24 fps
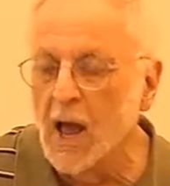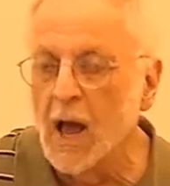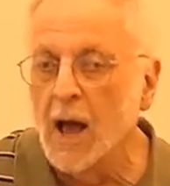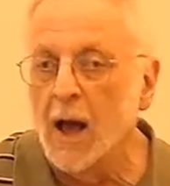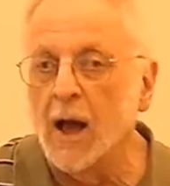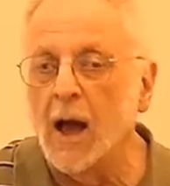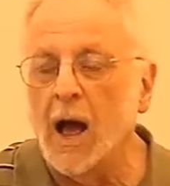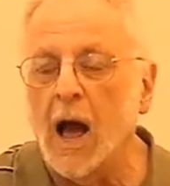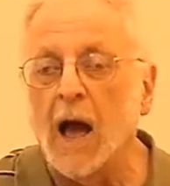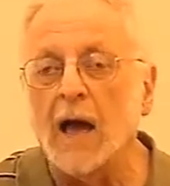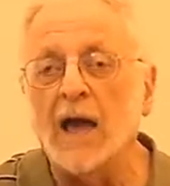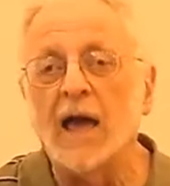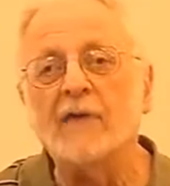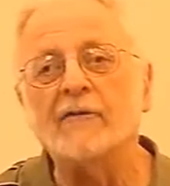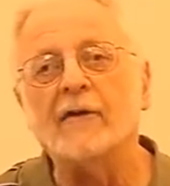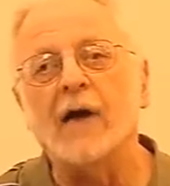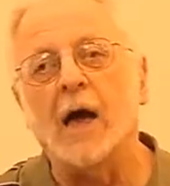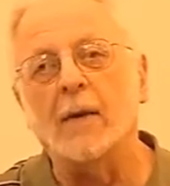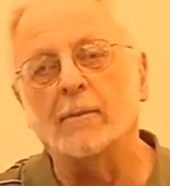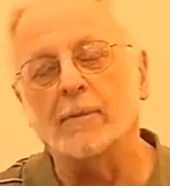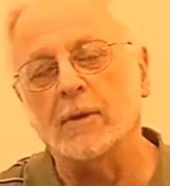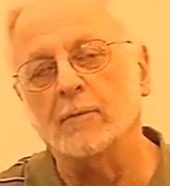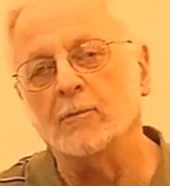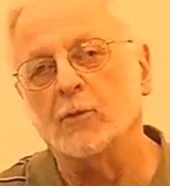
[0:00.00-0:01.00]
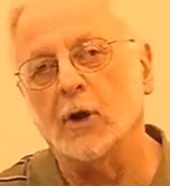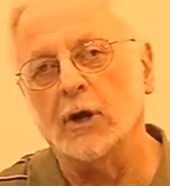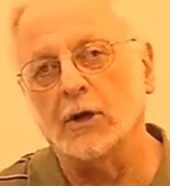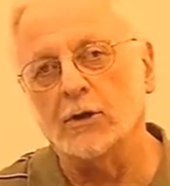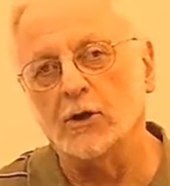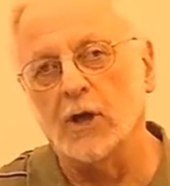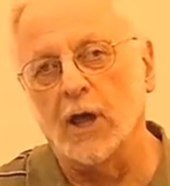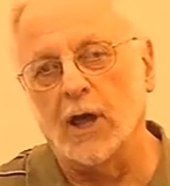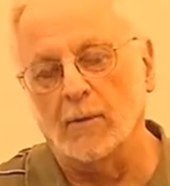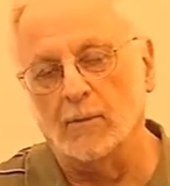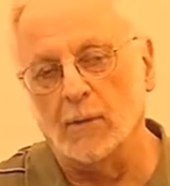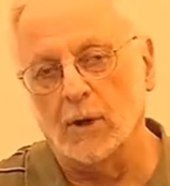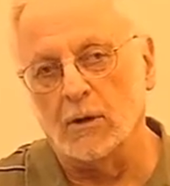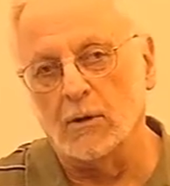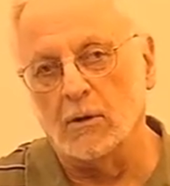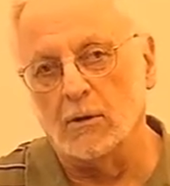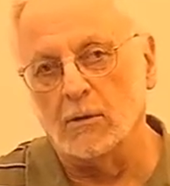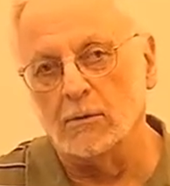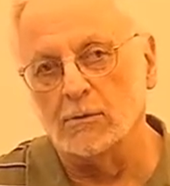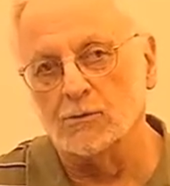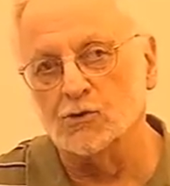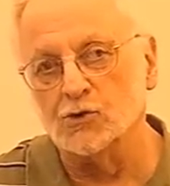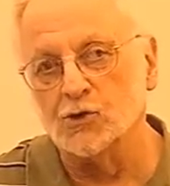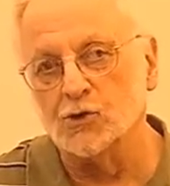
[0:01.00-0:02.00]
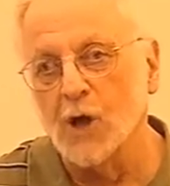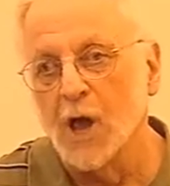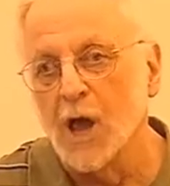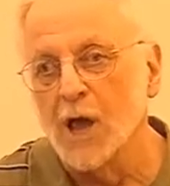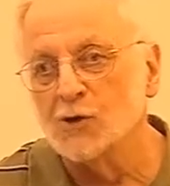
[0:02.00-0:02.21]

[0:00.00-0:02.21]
I have happy brain chemicals.